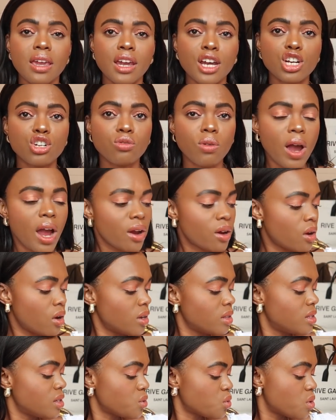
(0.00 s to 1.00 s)
air
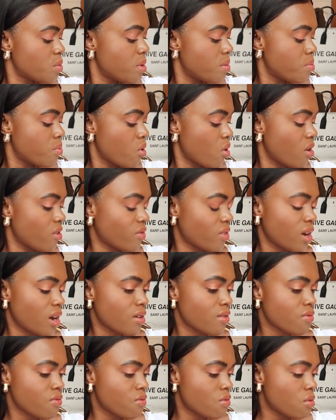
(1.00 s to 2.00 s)
dryer this would be
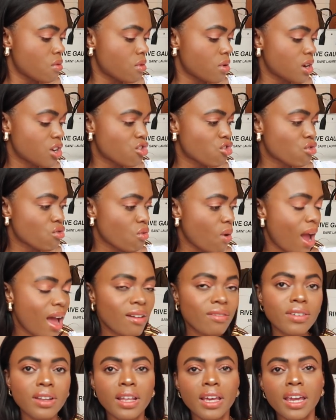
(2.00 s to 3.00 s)
perfect for
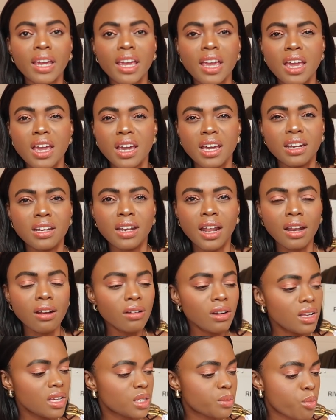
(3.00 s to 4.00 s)
traveling not
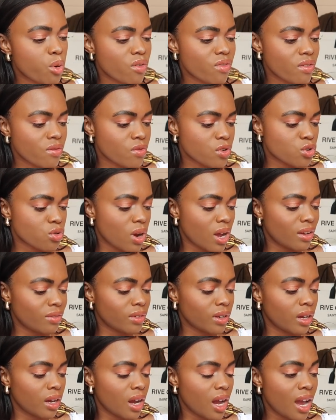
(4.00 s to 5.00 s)
only is perfect for
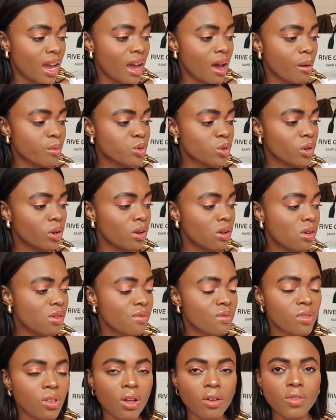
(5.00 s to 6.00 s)
traveling i absolutely
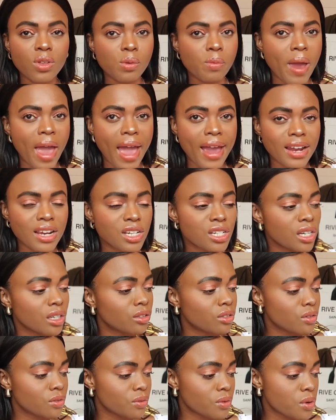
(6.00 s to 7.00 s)
love their
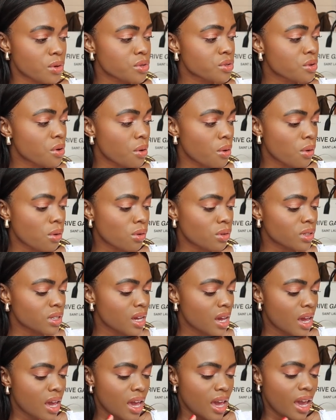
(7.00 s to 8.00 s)
packaging the rose gold
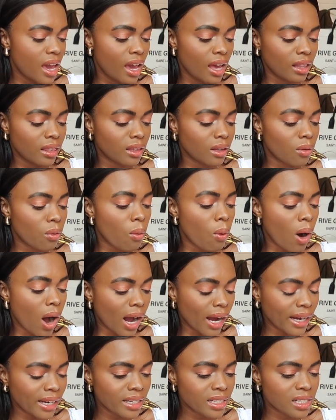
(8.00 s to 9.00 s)
and the
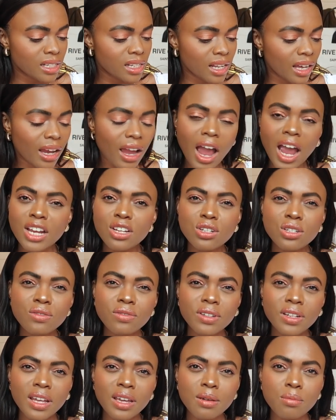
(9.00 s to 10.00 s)
white like i just
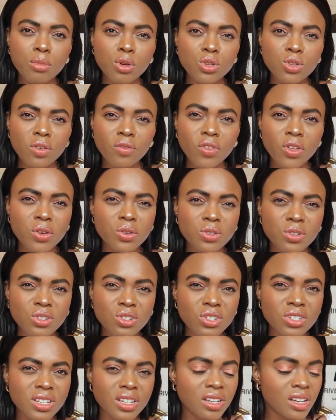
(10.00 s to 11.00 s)
feel like most of those are
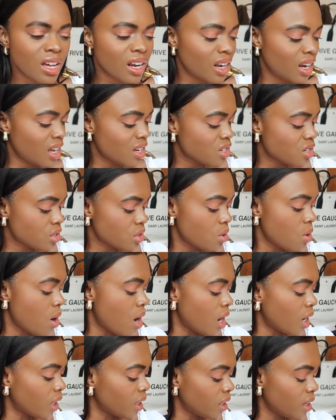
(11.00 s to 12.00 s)
just like kind of like so
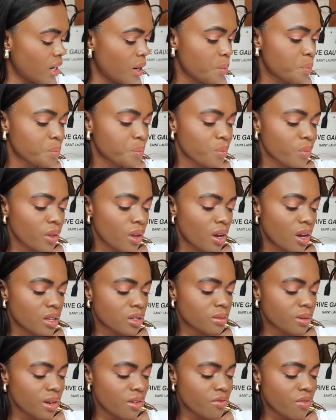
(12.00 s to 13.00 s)
ugly
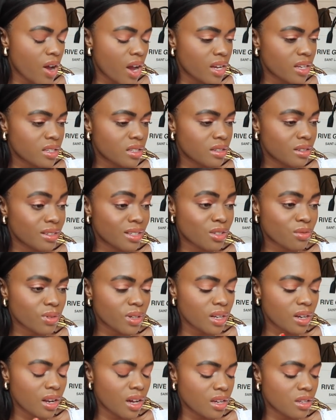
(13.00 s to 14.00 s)
it's really fine it's
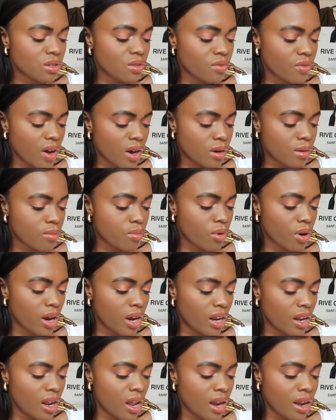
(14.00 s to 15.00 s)
really nice to find a
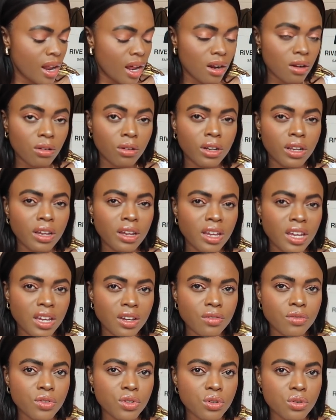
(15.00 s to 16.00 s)
brand that not only
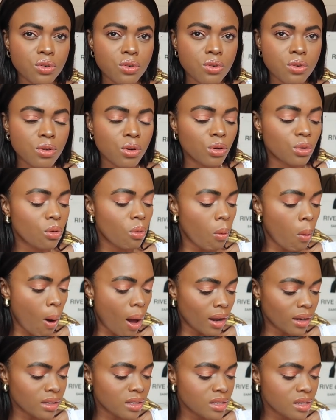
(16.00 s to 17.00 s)
gives you good
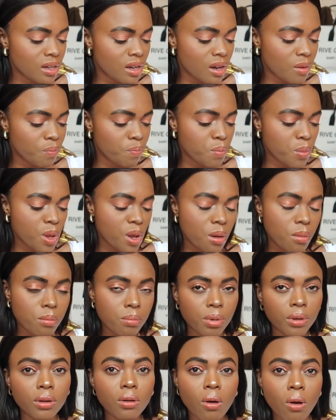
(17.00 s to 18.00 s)
quality
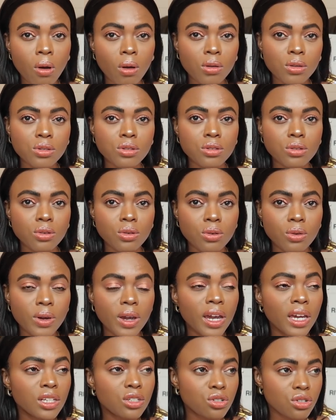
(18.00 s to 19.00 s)
but
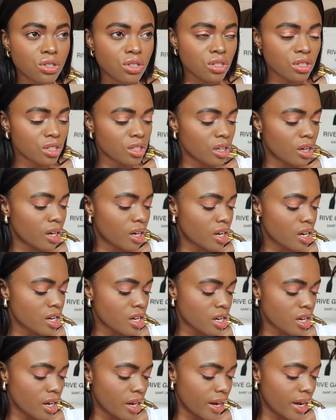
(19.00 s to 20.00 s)
also it just look
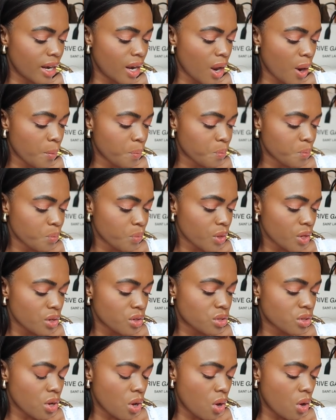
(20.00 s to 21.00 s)
good
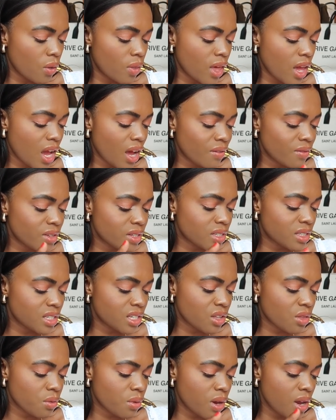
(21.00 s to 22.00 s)
so they have this
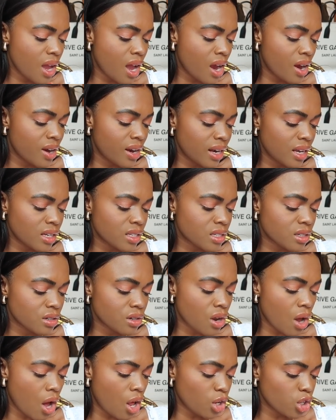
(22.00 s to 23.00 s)
t3 IonAir
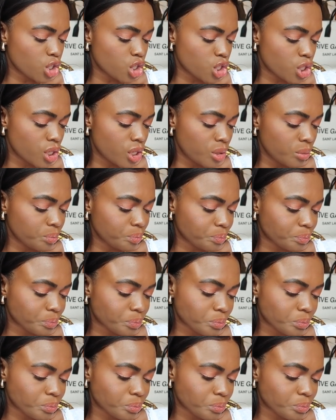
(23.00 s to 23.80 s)
technology